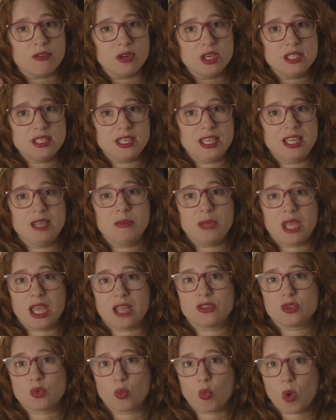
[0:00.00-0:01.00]
every team
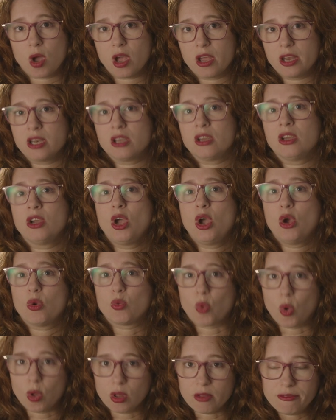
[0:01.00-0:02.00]
gets one
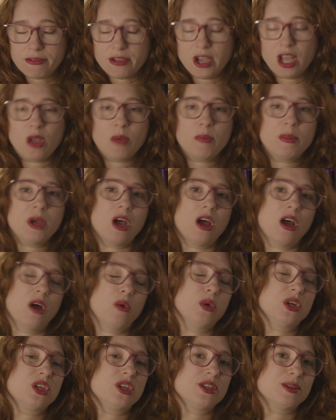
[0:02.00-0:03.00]
roll of film,
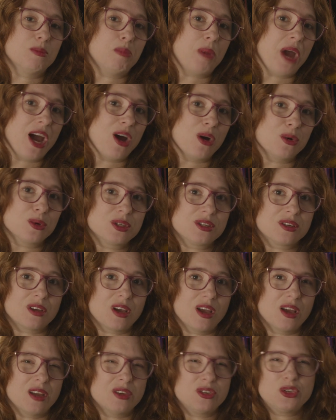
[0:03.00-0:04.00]
which is about
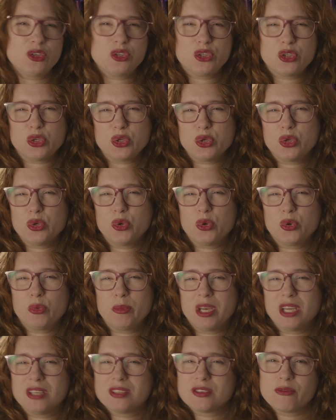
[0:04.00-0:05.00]

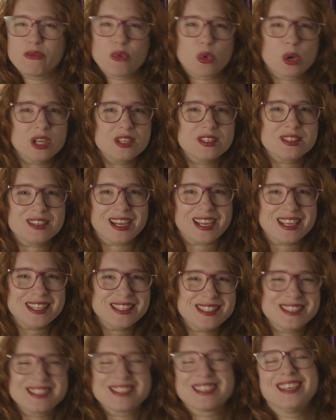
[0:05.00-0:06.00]
2 minutes and 40
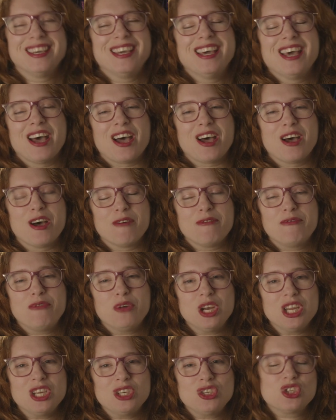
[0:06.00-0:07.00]
seconds of
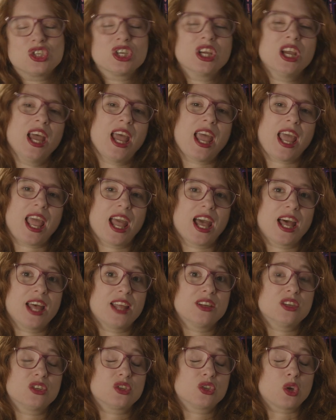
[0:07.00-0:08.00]
footage.
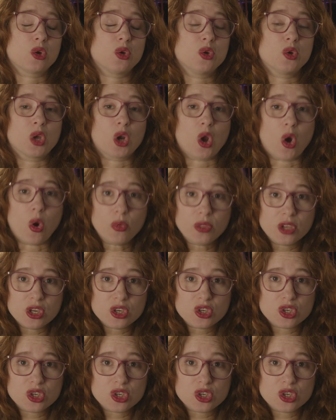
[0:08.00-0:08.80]
And so you can only